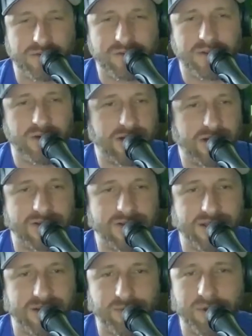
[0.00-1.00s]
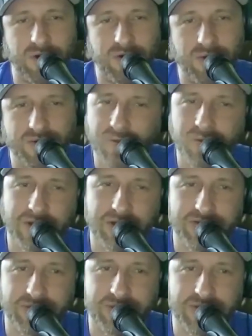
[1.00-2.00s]
they're not going to say, but also we
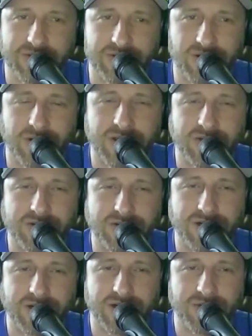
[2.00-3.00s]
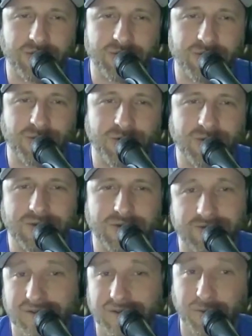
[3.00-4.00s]
have to make the donkey the state animal. So
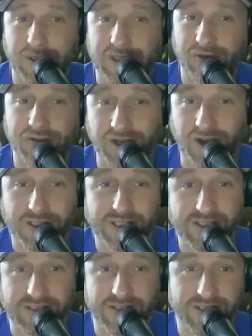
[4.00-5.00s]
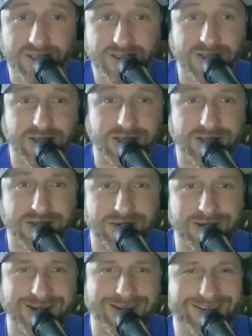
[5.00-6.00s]
can we kill the donkeys at least? Like, I
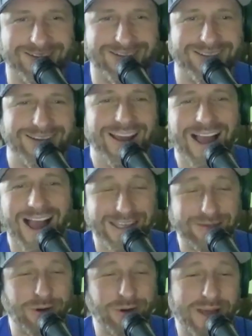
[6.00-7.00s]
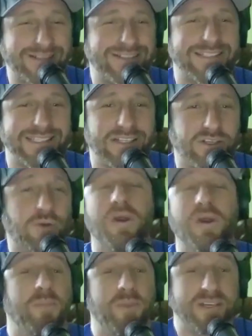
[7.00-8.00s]
mean, I keep going back to killing them
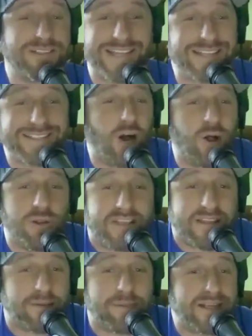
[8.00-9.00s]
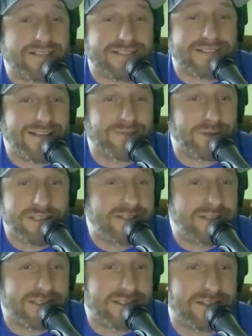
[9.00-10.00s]
because that's the only thing that makes sense
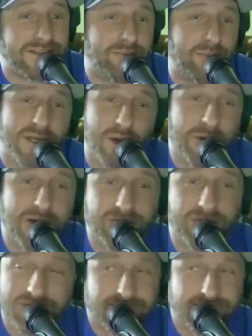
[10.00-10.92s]
realistically, but nobody,